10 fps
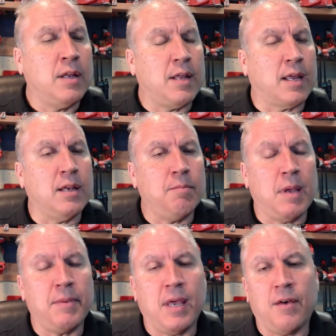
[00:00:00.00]
They can
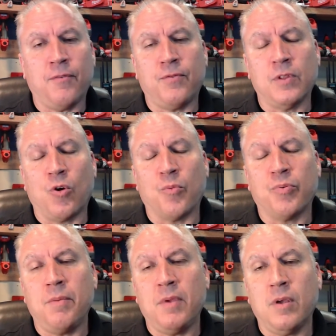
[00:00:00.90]
maybe have lower
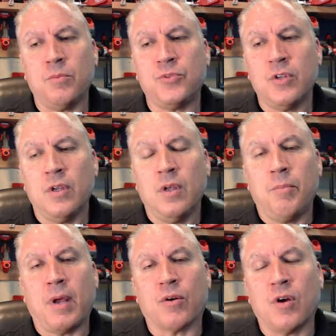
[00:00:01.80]
premiums,
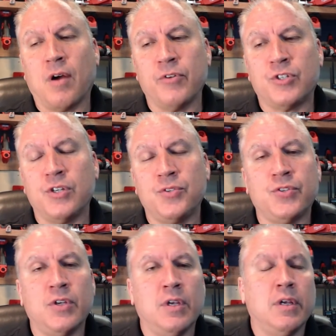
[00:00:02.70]
better coverages,